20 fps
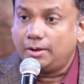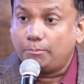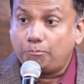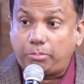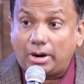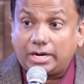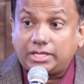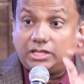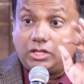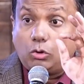
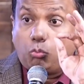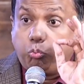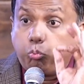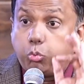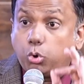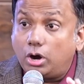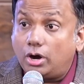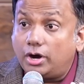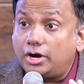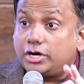But the
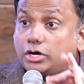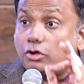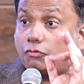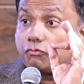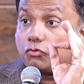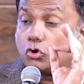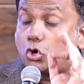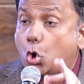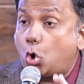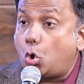word
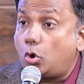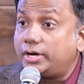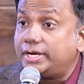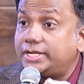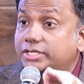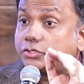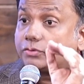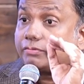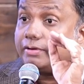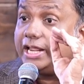of
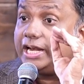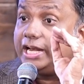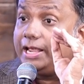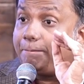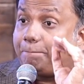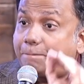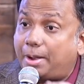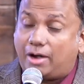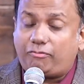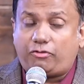God is
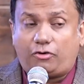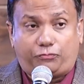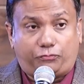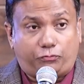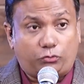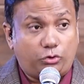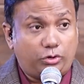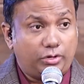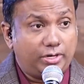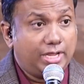really
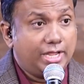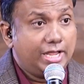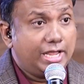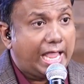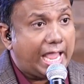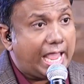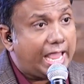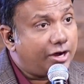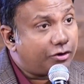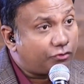powerful
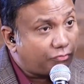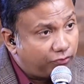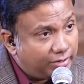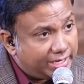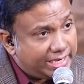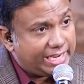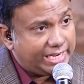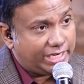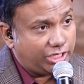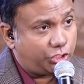and
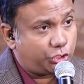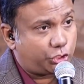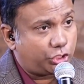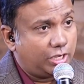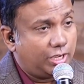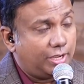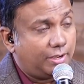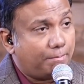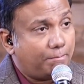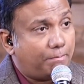released
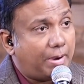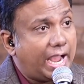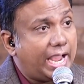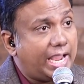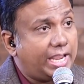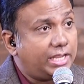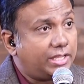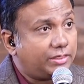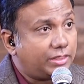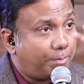
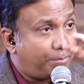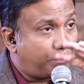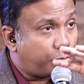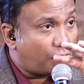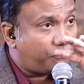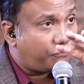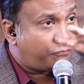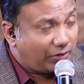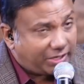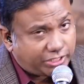by the
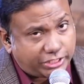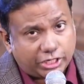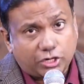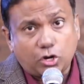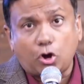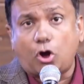prophetic